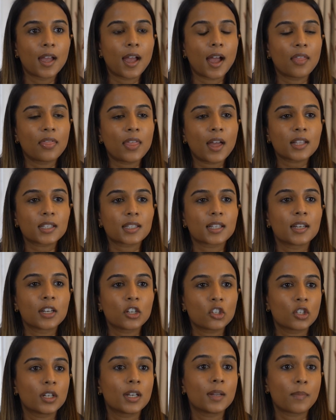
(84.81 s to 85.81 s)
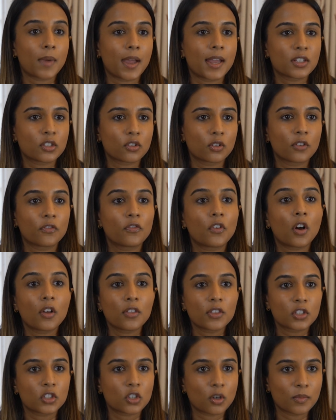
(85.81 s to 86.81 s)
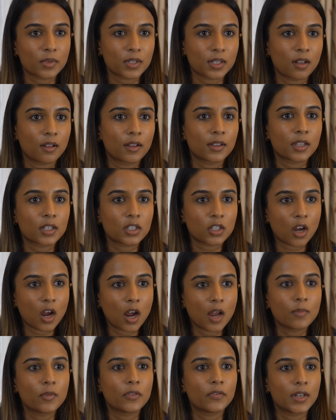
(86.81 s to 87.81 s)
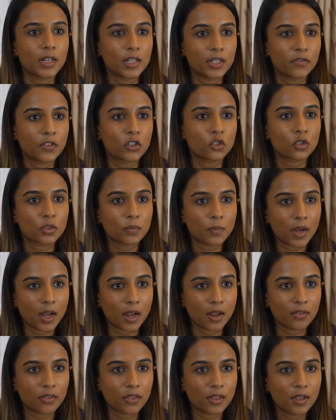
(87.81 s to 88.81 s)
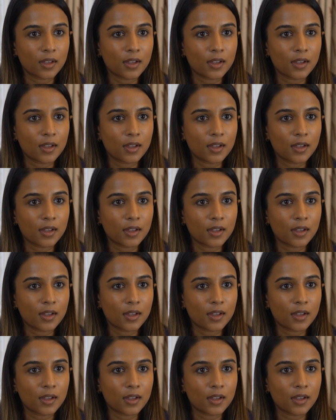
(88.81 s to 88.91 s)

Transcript: and that's initially based on a father's domicile at the time of an individual's birth.